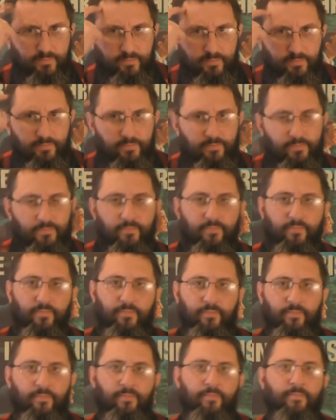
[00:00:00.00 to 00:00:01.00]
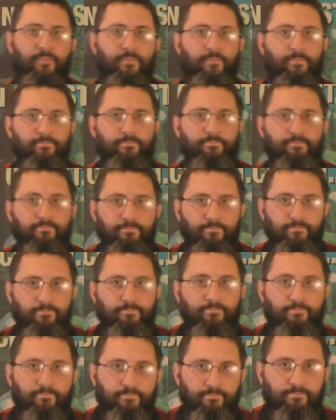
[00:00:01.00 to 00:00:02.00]

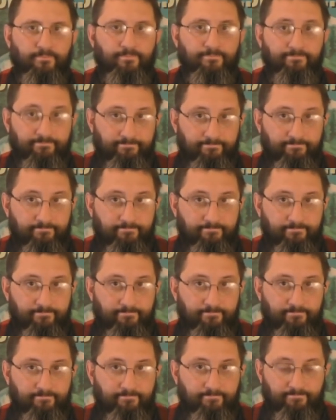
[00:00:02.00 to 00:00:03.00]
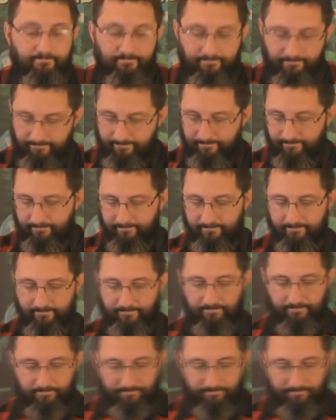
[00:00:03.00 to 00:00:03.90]
No one is speaking in this clip.